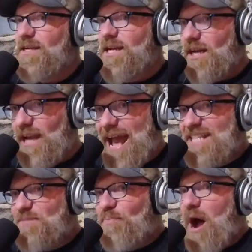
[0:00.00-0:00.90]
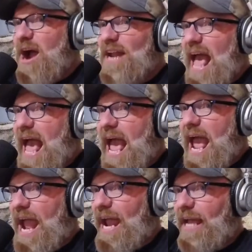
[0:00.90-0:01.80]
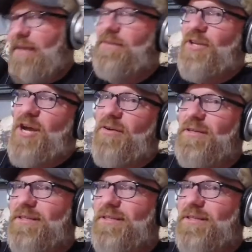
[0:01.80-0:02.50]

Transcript: let's party! You know?